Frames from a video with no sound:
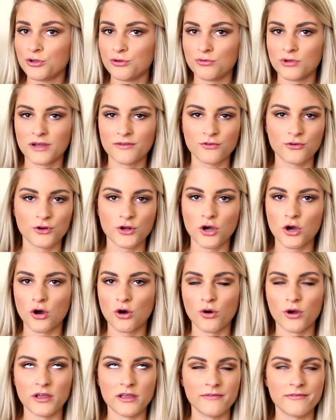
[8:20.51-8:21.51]
You never
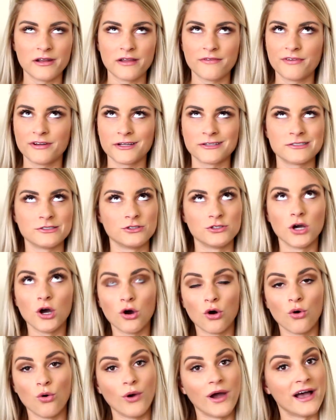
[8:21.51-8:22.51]
know, even if it doesn't
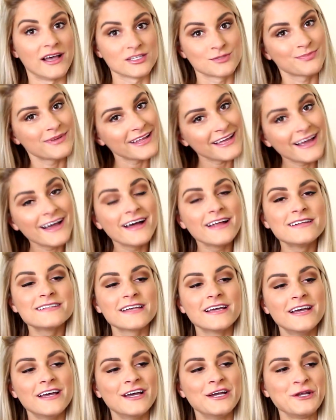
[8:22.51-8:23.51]
go as planned,